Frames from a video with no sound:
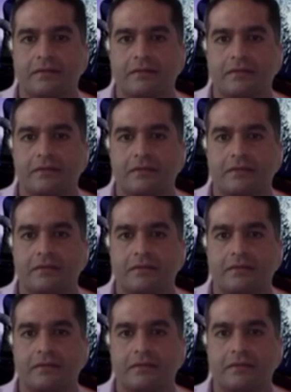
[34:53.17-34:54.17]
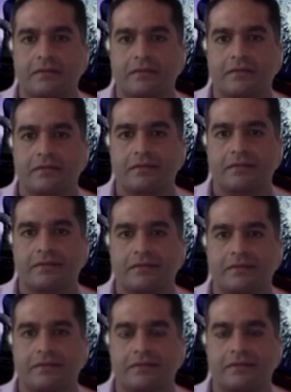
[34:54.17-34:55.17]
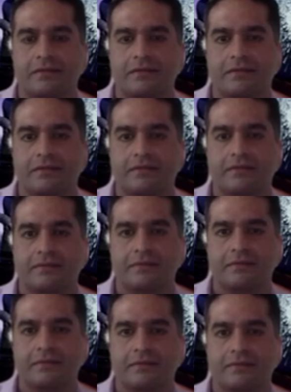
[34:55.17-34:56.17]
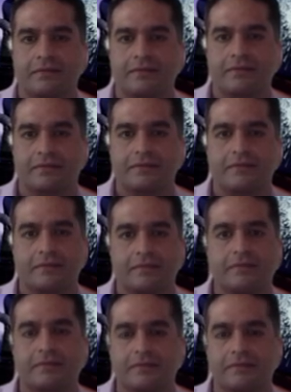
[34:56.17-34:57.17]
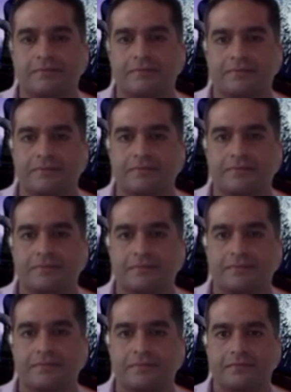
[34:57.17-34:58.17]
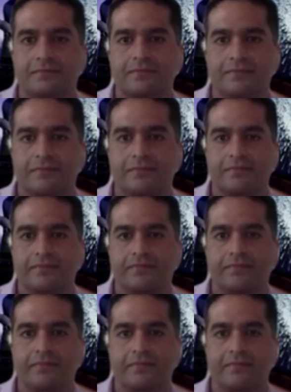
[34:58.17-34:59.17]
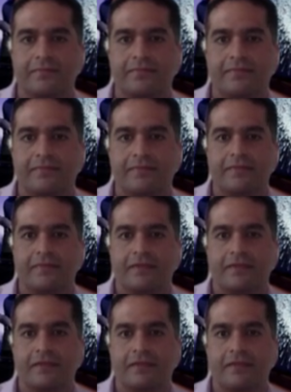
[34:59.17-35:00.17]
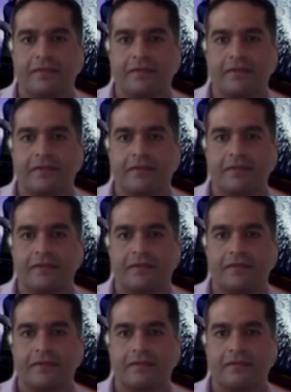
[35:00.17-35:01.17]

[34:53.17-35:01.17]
(not speaking)